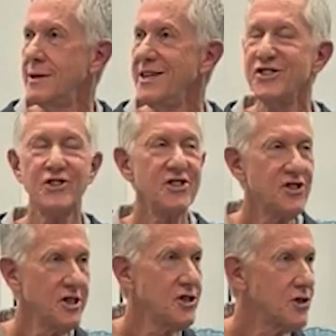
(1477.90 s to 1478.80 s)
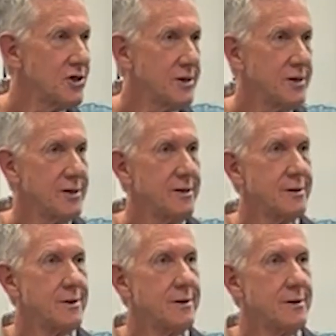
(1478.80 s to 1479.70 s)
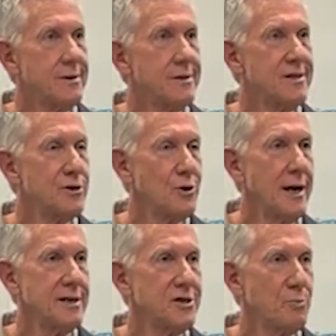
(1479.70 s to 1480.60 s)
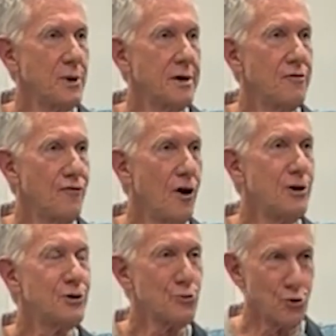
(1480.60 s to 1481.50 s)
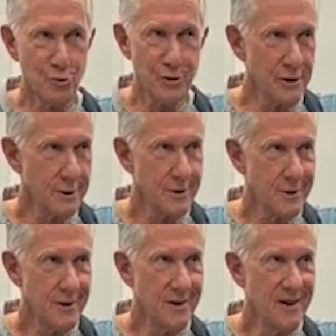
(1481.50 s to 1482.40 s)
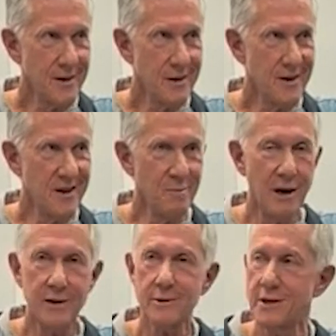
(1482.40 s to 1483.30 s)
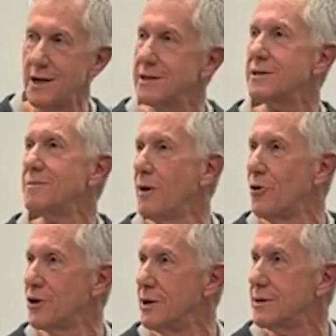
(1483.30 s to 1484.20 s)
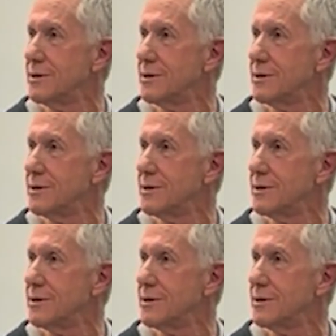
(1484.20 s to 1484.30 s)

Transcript: His decision to try to spread a false rumor about Desdemona,